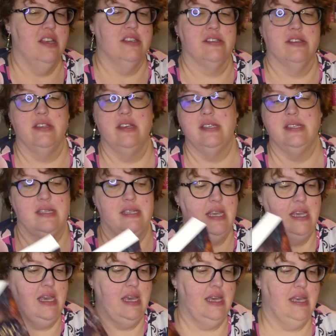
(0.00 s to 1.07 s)
So this
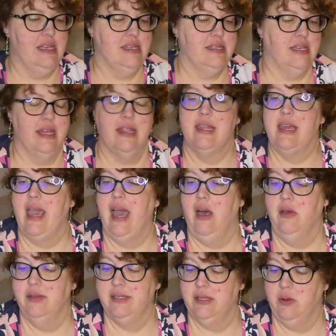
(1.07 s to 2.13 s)
is The
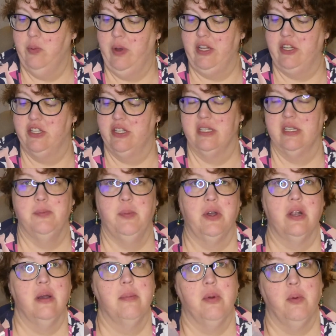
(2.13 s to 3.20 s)
House Witch. This is
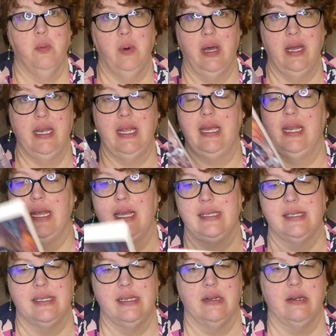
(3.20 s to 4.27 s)
book number one in a
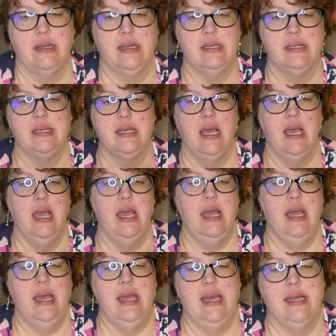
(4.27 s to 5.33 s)
series.
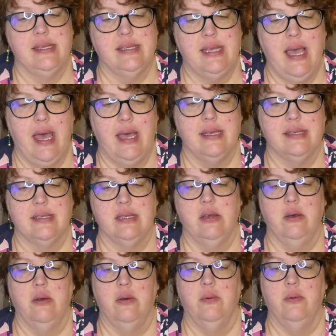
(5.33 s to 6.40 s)
It says,
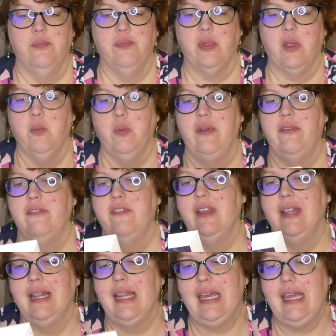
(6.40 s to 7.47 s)
when
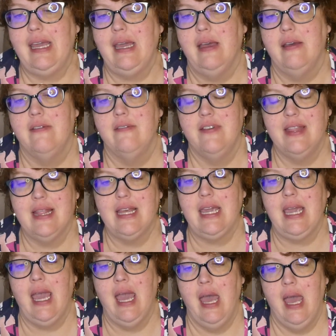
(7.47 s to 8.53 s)
Finlay,
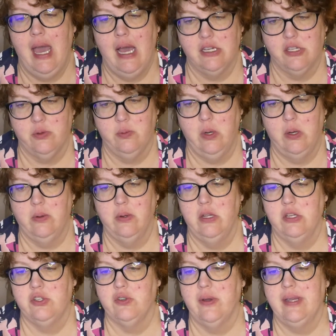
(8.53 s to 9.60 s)
Finlay
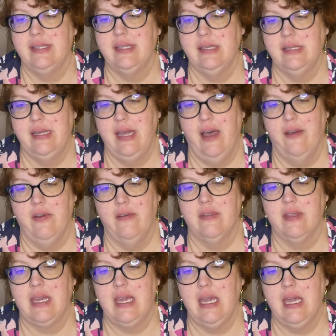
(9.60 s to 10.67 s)
Ashowan joins the staff of
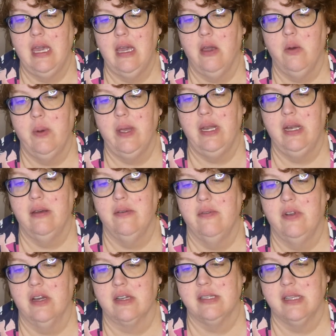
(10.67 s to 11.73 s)
the King and Queen of
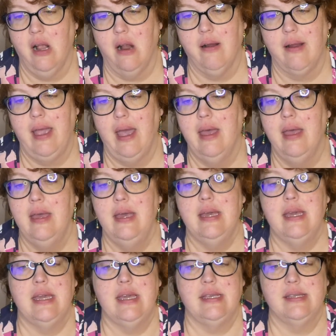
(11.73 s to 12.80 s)
Daxaria,
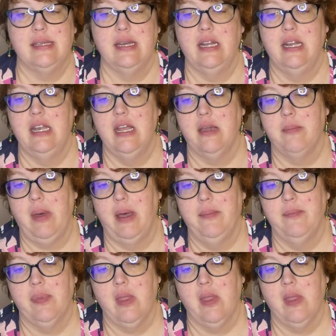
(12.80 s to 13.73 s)
he's an enigma.